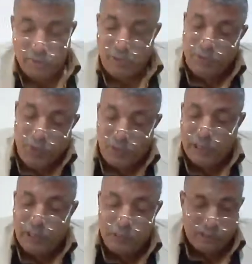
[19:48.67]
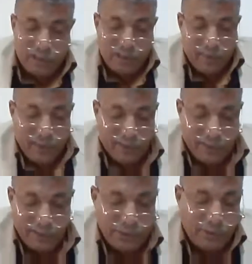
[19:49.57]
We've got linguistic
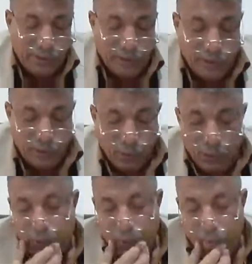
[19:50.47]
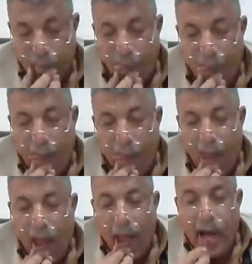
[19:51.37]
theories and so on and so forth.
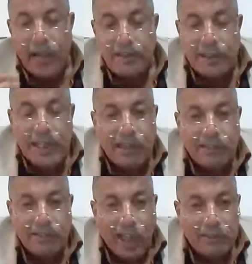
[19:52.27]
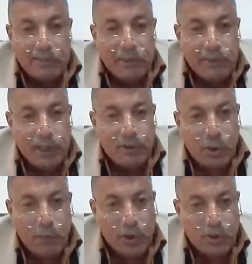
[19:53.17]
As he has done with the
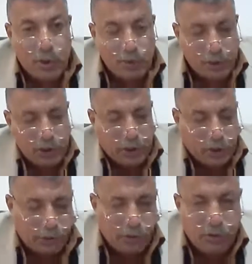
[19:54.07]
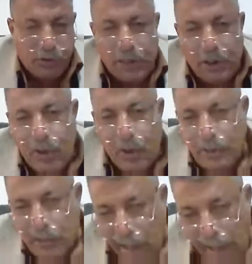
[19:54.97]
etymology of the word criticism, he is going
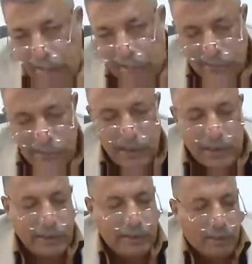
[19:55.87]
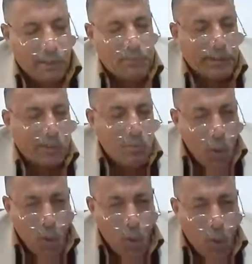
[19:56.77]
to tell us something
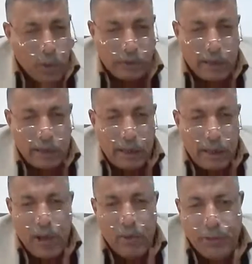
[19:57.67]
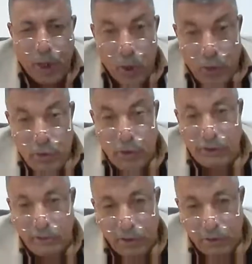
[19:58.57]
more about the
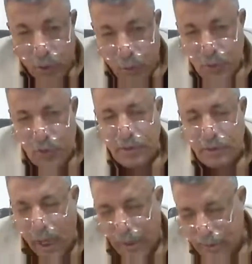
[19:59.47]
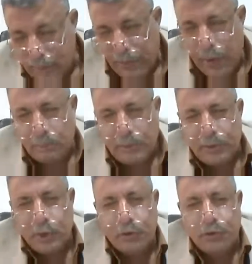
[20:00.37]
origin, evolution, and
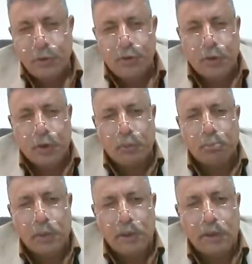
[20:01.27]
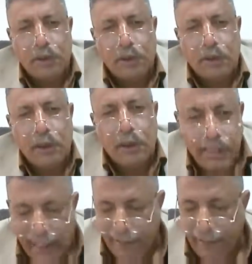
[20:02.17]
development of the term
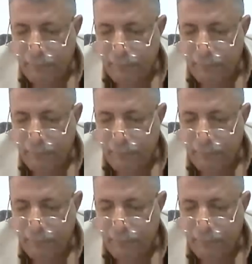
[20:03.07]
theory.